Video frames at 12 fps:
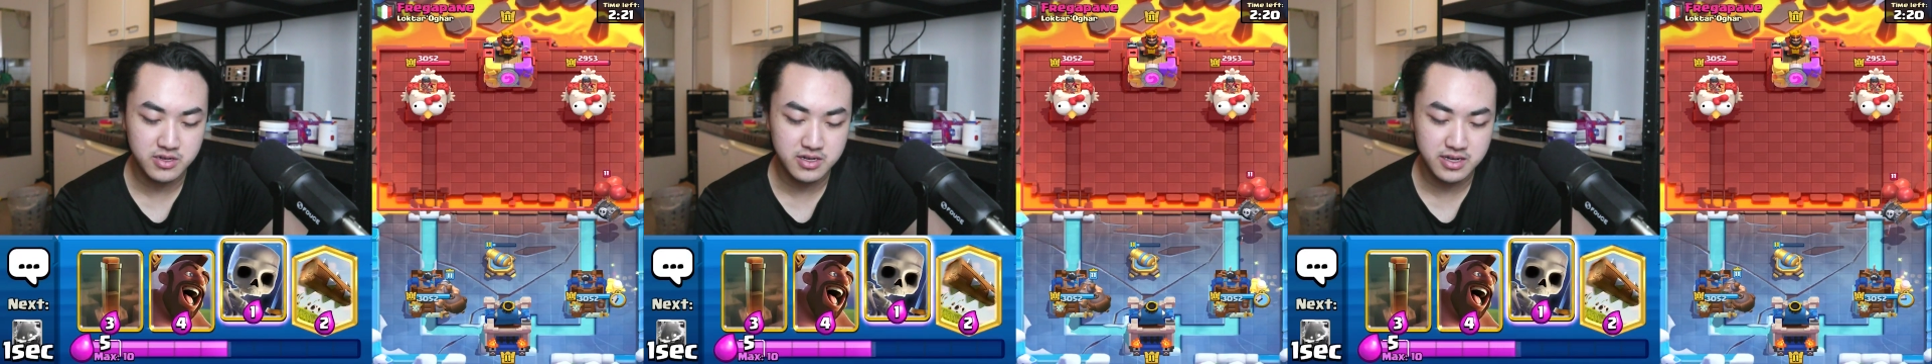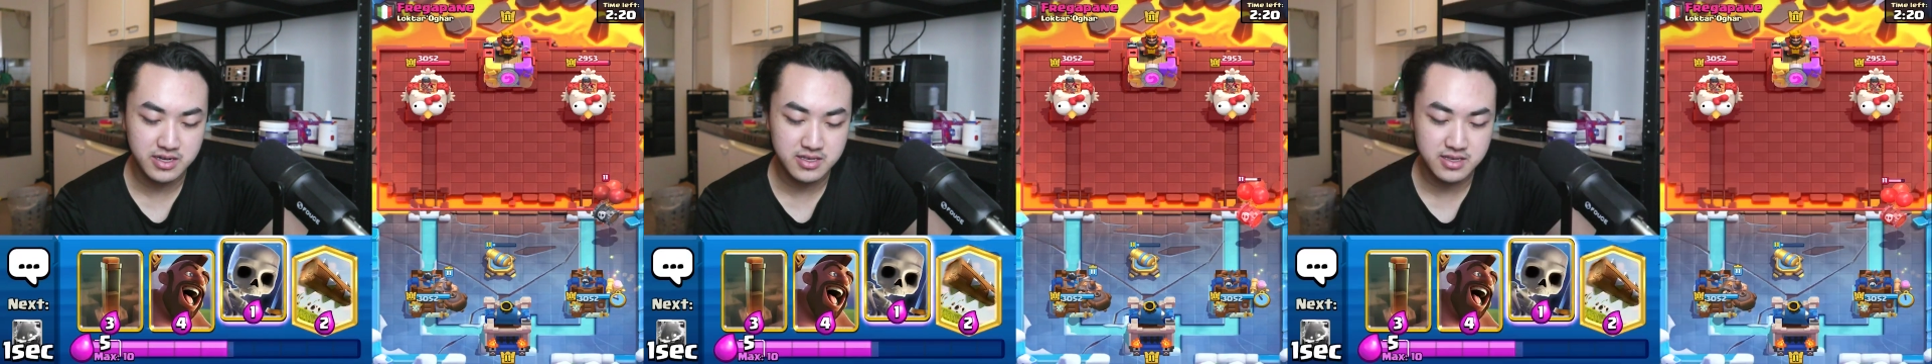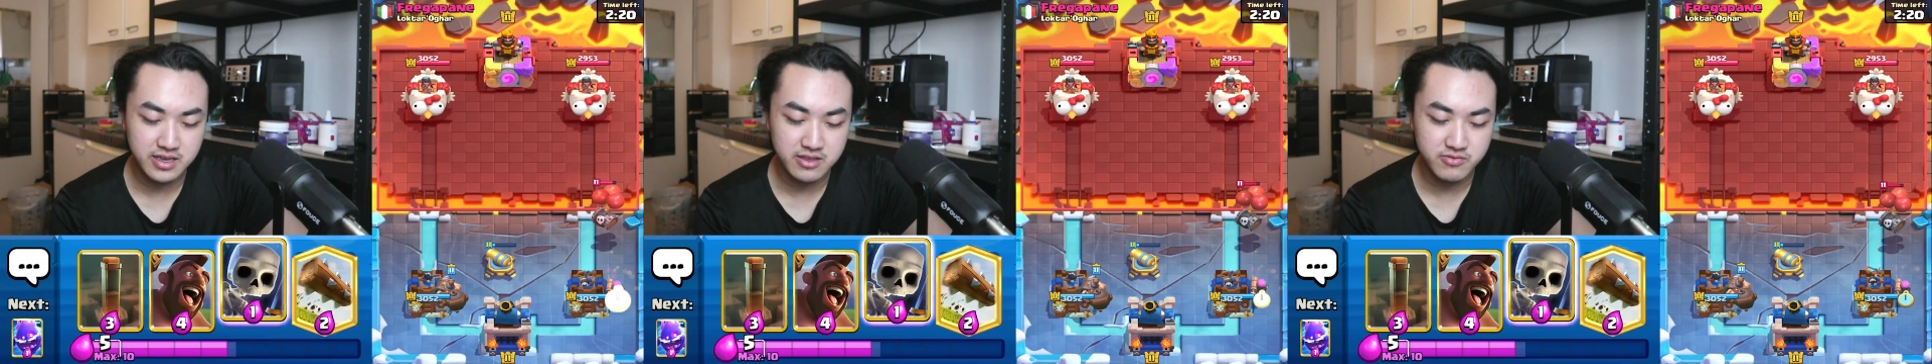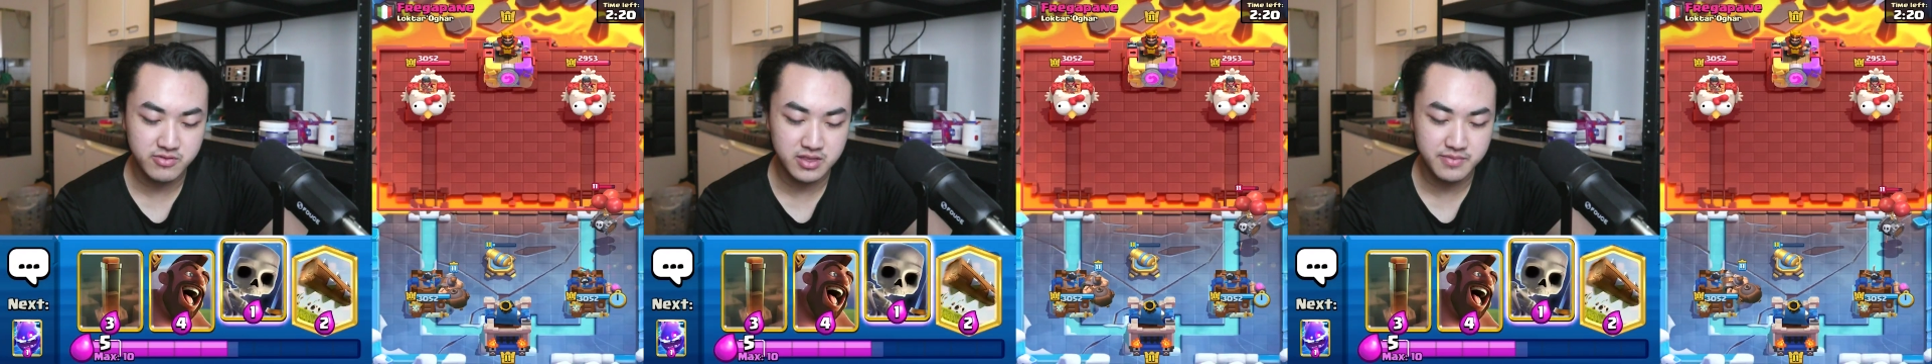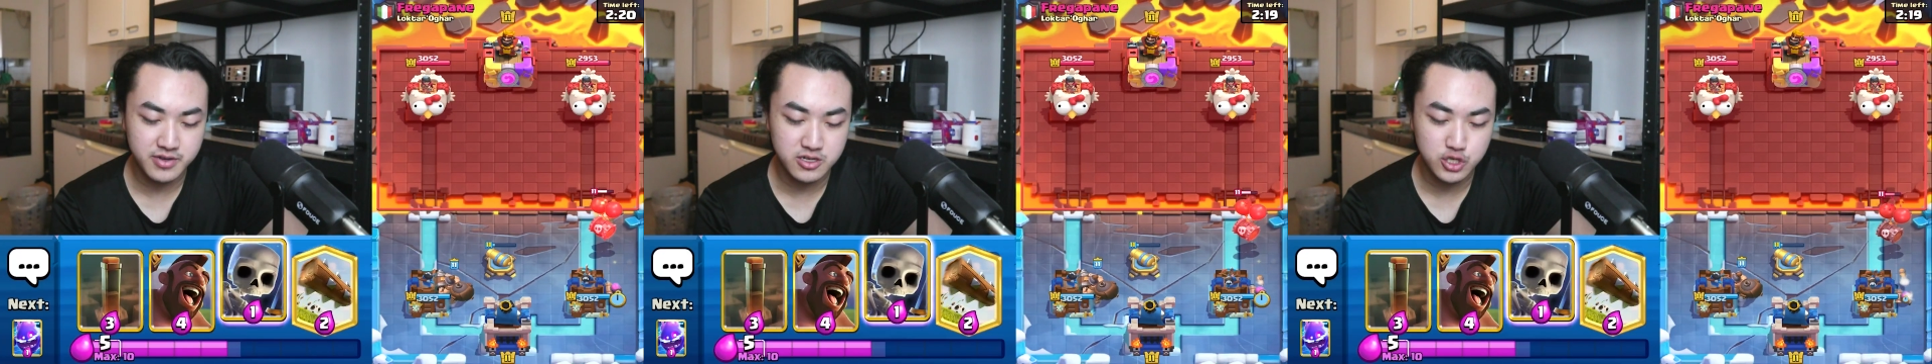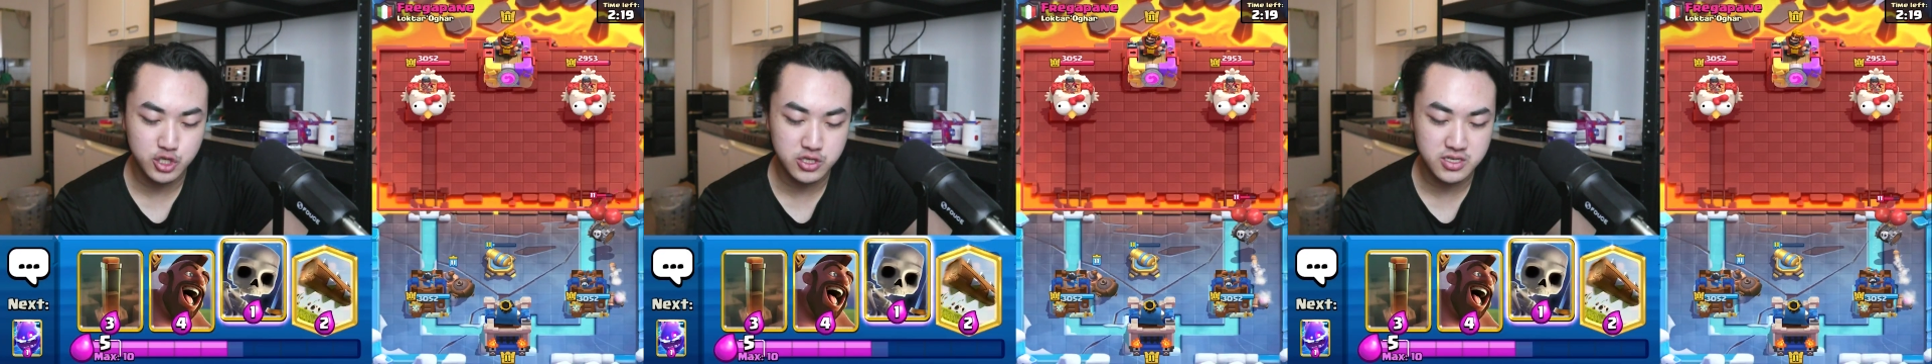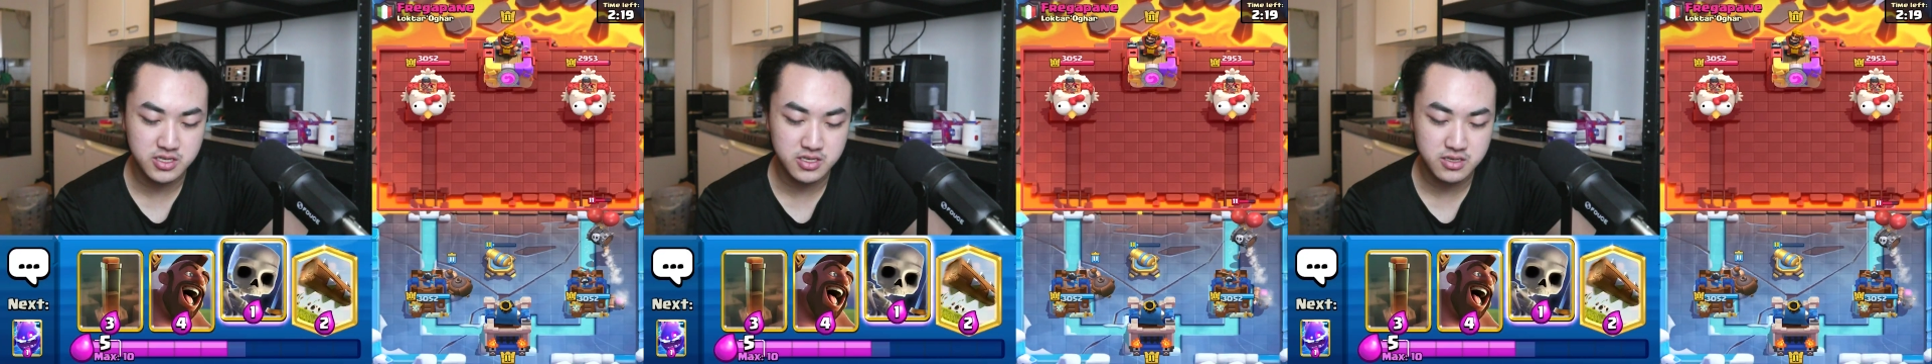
decks can't really punish this.